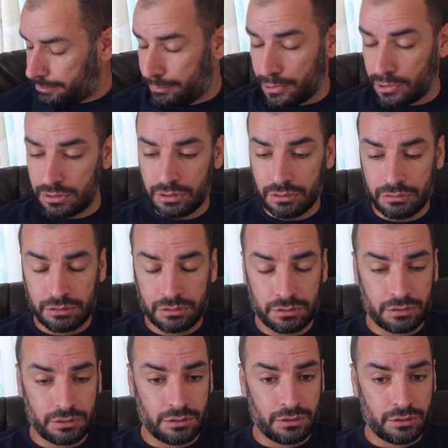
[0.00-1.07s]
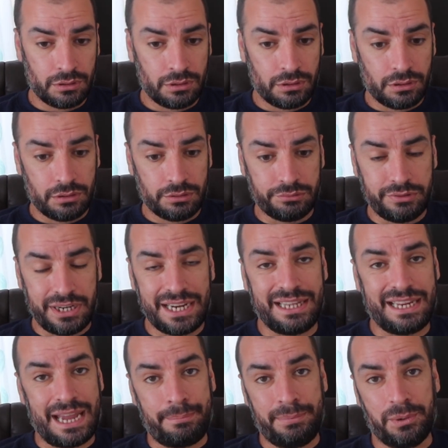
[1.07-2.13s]
But
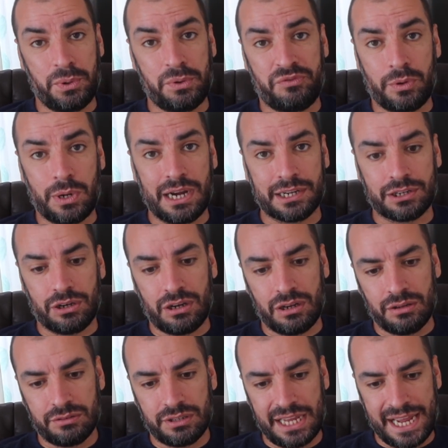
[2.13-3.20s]
really happy with what I got.